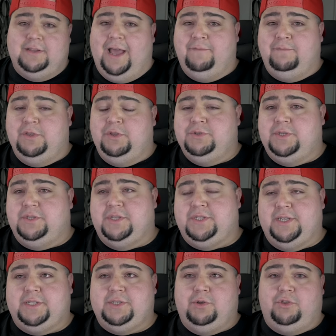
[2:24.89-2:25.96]
I've been using the
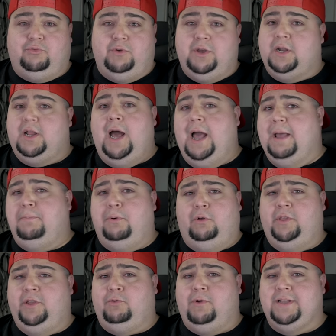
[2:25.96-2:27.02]
603 on high
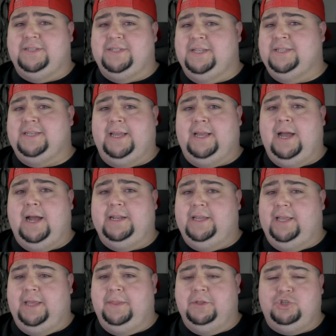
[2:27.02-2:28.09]
polling rates since I got
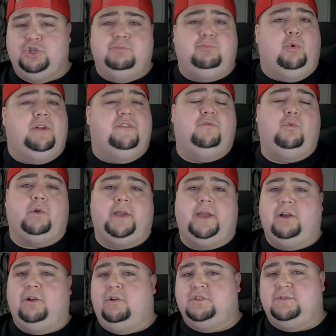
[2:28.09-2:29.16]
it in the 2.4
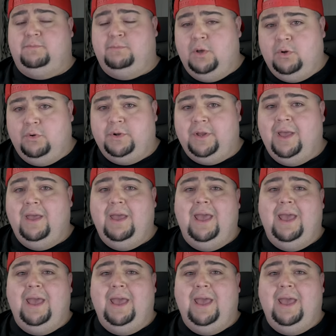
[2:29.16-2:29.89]
gigahertz mode,